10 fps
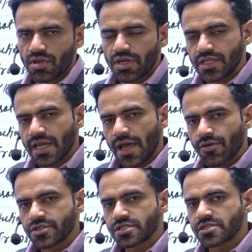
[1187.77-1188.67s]
Niti
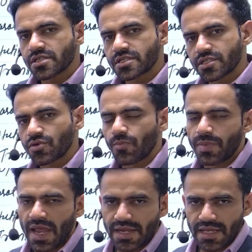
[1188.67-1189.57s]
Aayog is a successor of
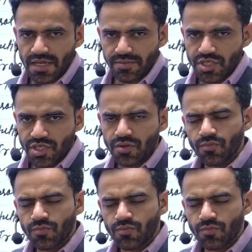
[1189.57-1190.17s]
Planning Commission,